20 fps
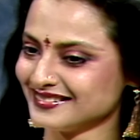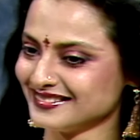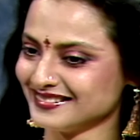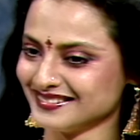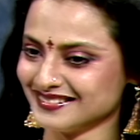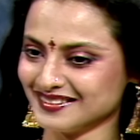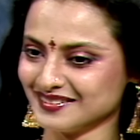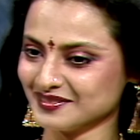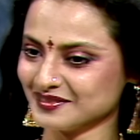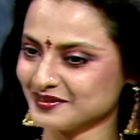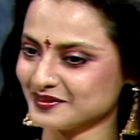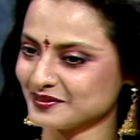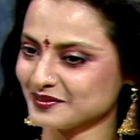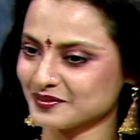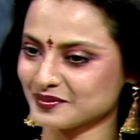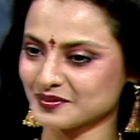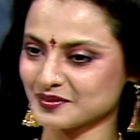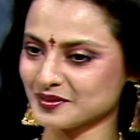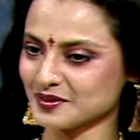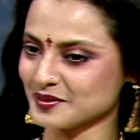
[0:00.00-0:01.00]
You don't?
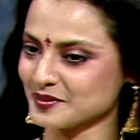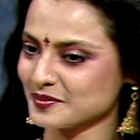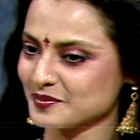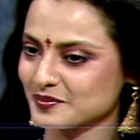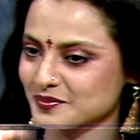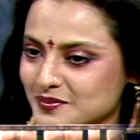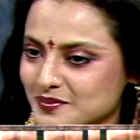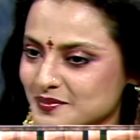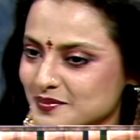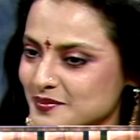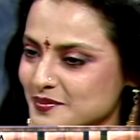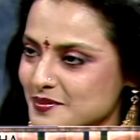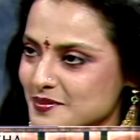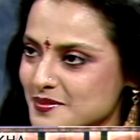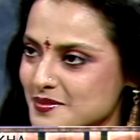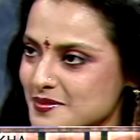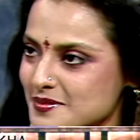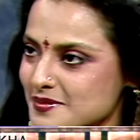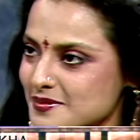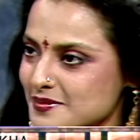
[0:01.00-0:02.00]
I see.
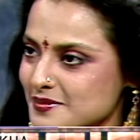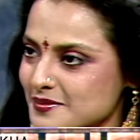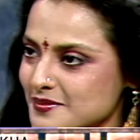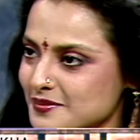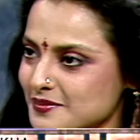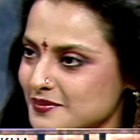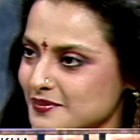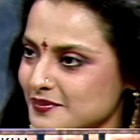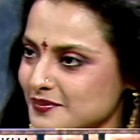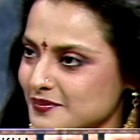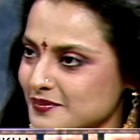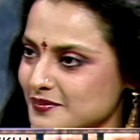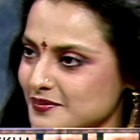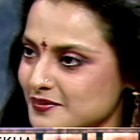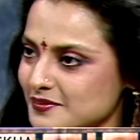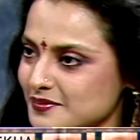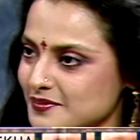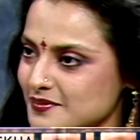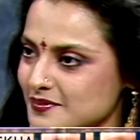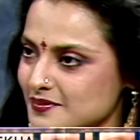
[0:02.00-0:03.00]
You don't like to be
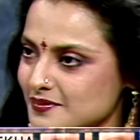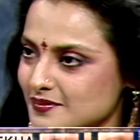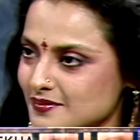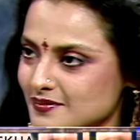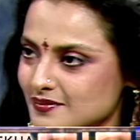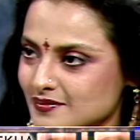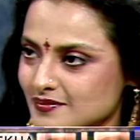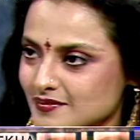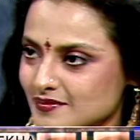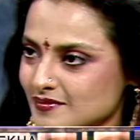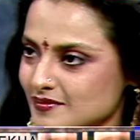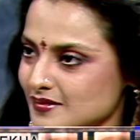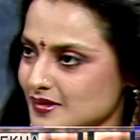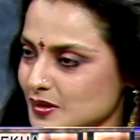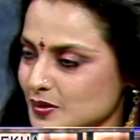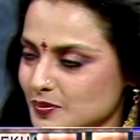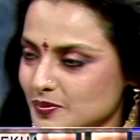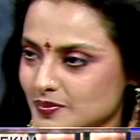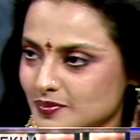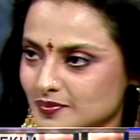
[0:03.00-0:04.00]
structured
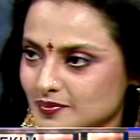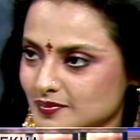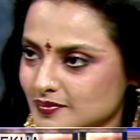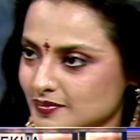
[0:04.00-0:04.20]
as well?